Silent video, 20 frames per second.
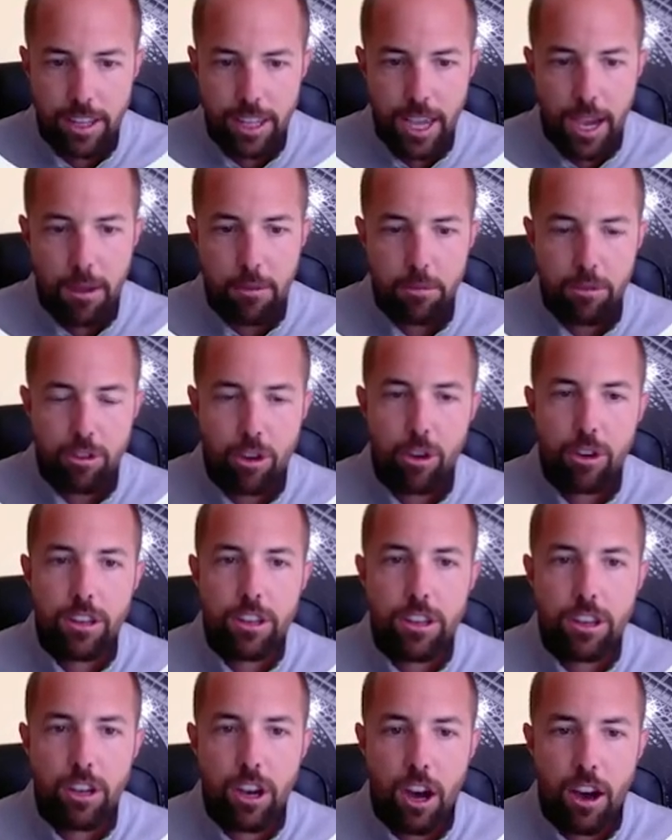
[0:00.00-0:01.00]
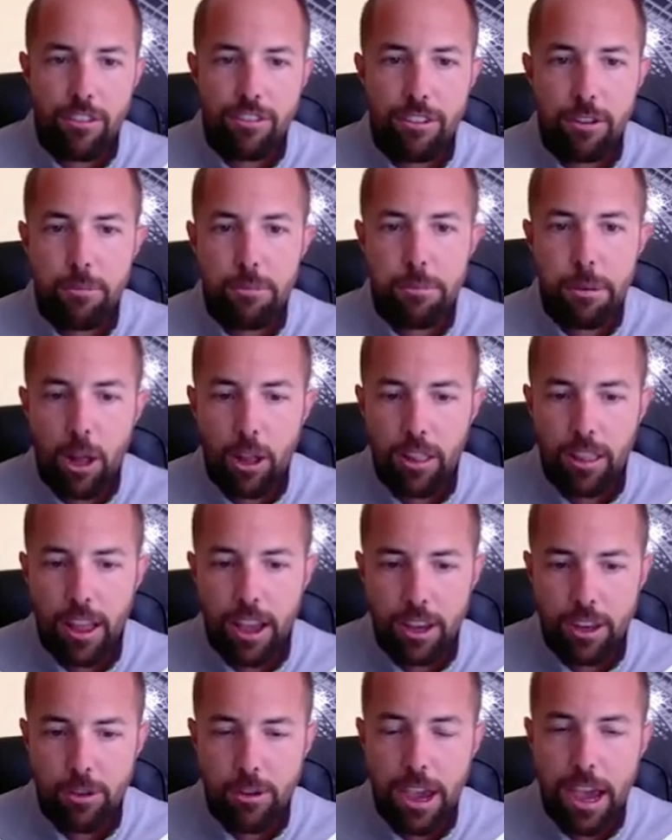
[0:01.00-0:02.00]
Yeah, so off of
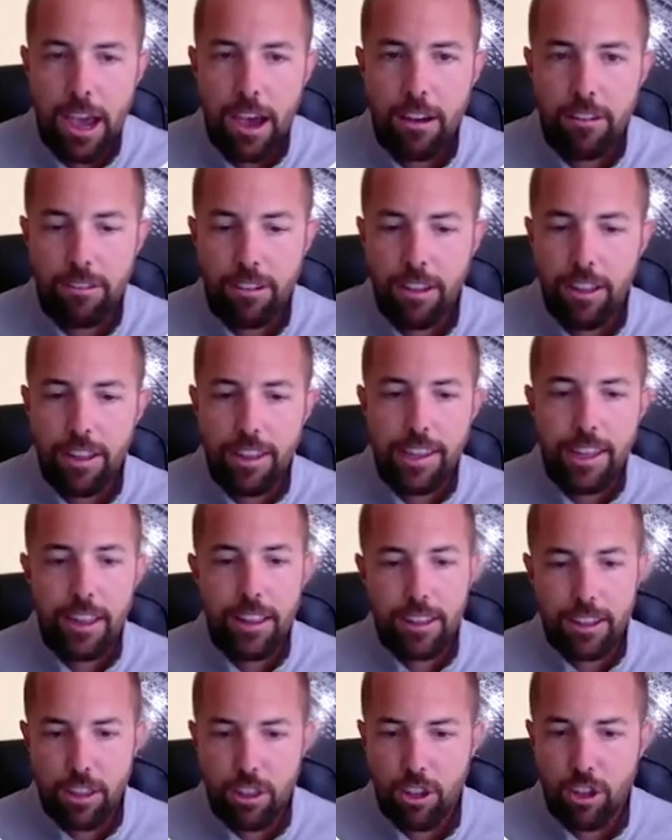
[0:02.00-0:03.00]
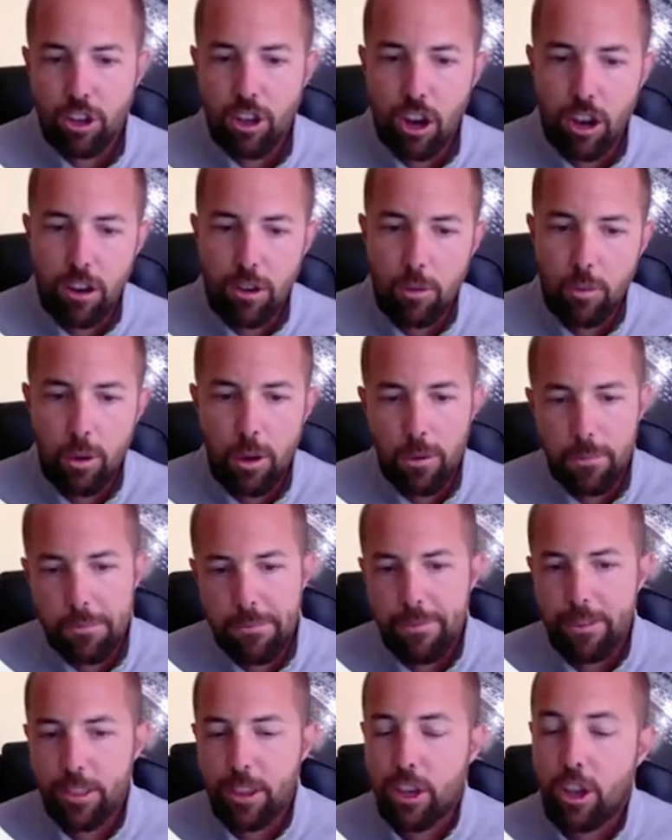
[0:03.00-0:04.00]
Beltline, you have, yeah, like the golf, well,
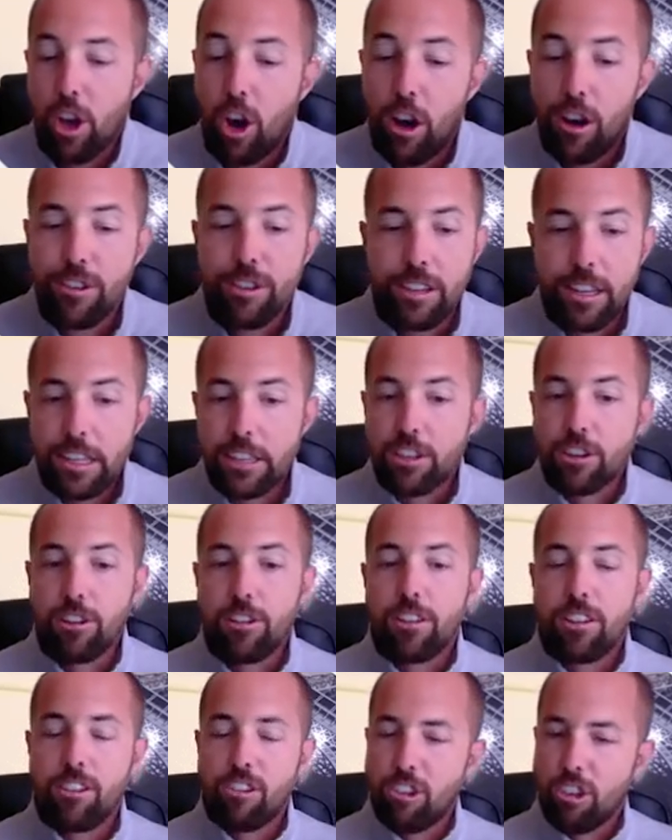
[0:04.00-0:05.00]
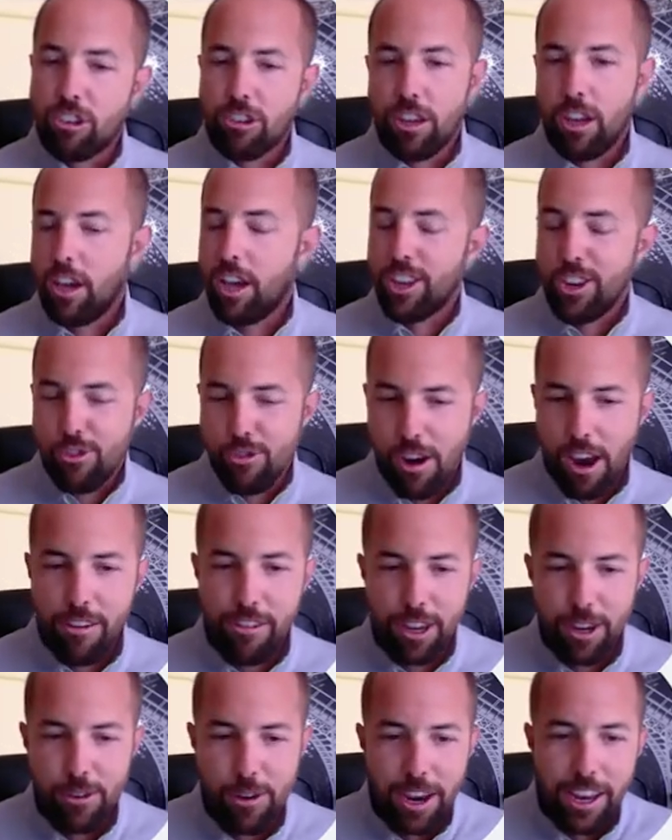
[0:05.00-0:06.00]
the golf center is just a, a
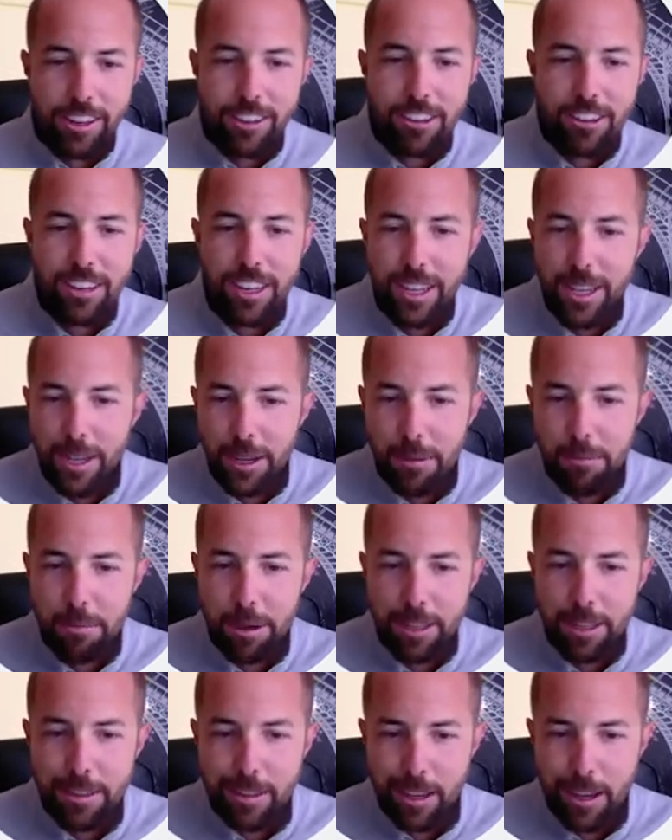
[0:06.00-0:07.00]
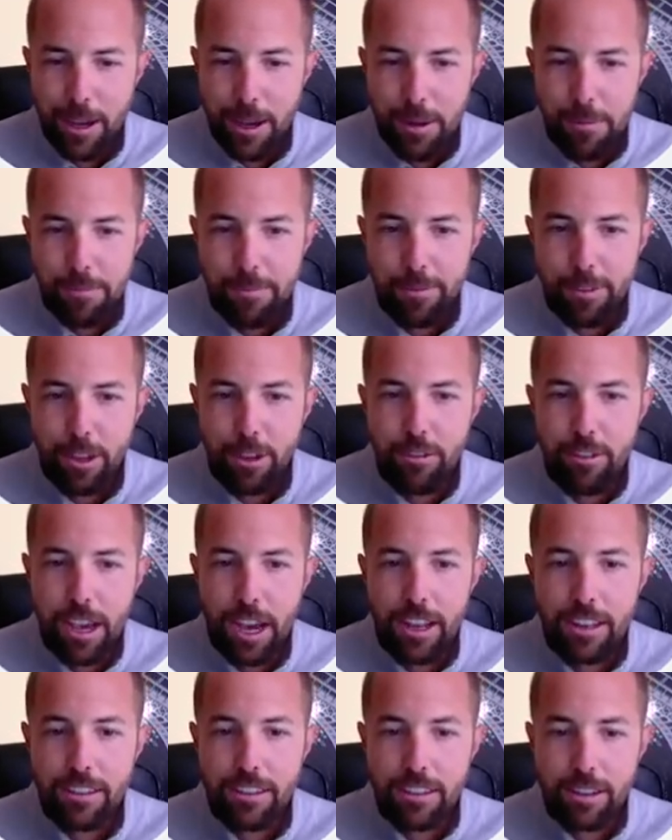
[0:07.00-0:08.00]
driving range, but um, you've
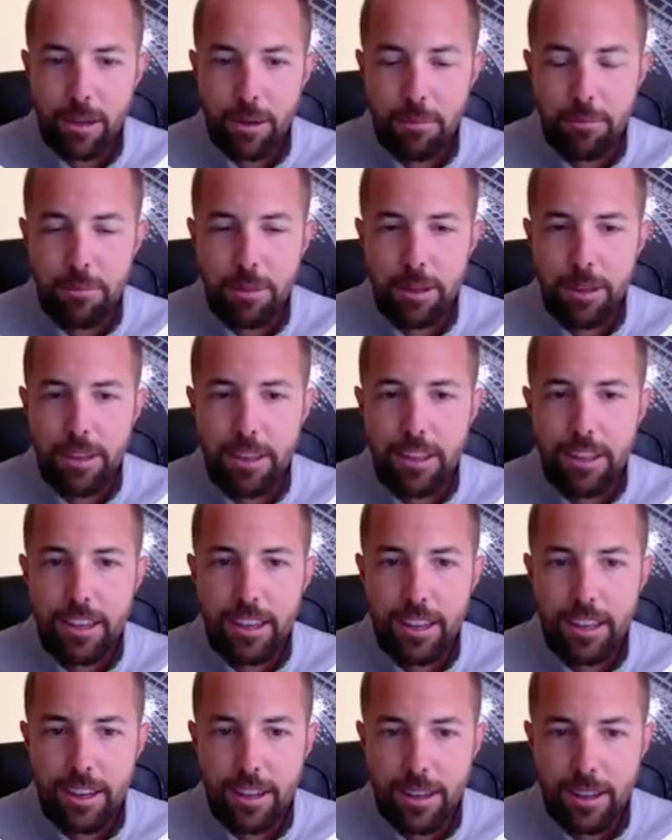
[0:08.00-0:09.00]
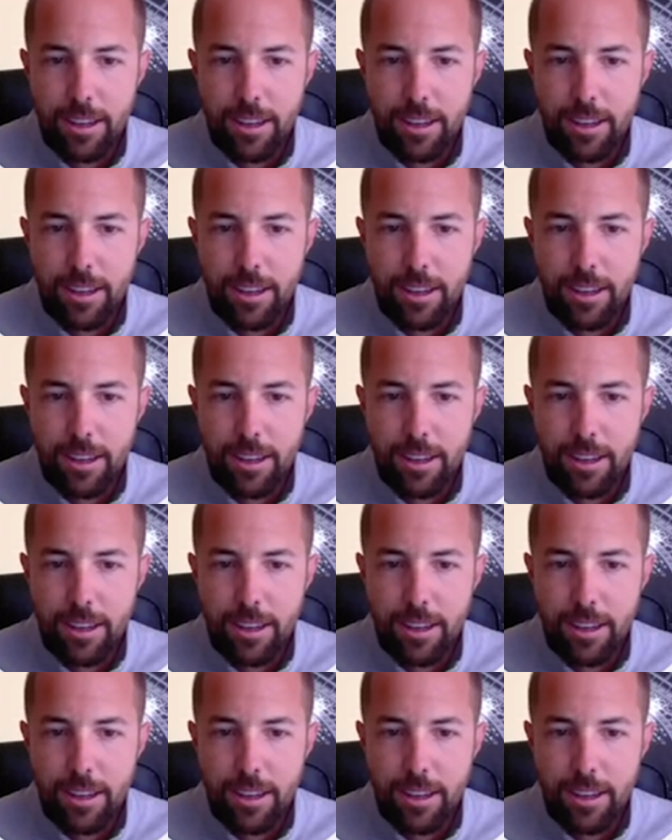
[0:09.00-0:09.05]
got some, uh,